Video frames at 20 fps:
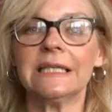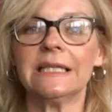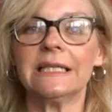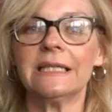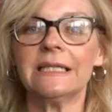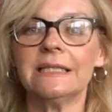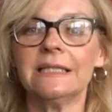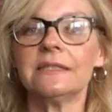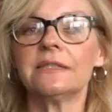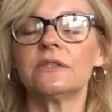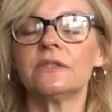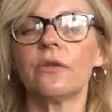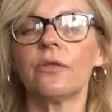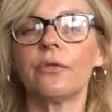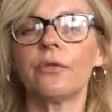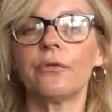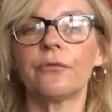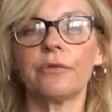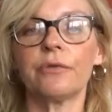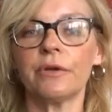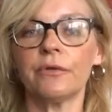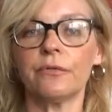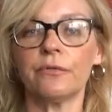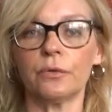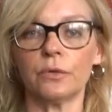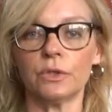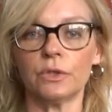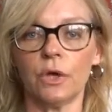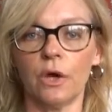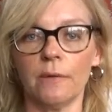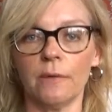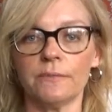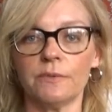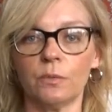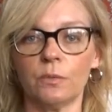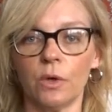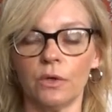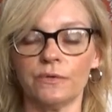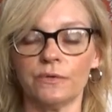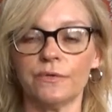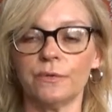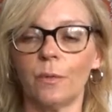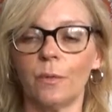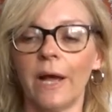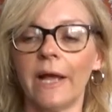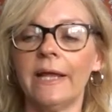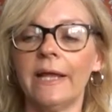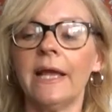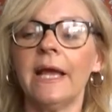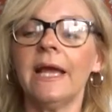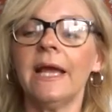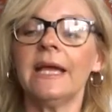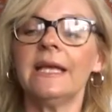least 3 or 4 times whilst away.